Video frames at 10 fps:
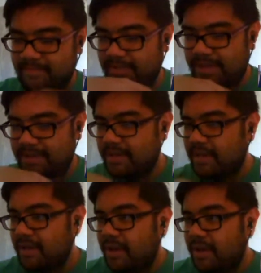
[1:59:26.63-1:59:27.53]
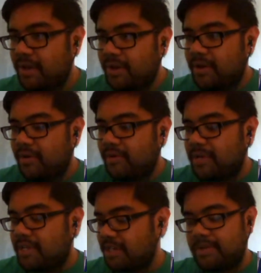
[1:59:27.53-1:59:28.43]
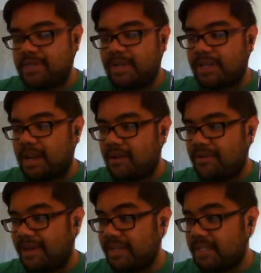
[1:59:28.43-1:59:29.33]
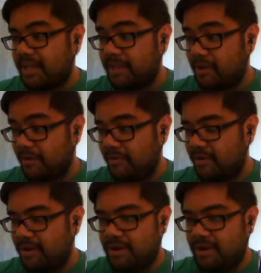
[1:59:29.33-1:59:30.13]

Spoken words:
Well, with a spiel like that, how can I say no?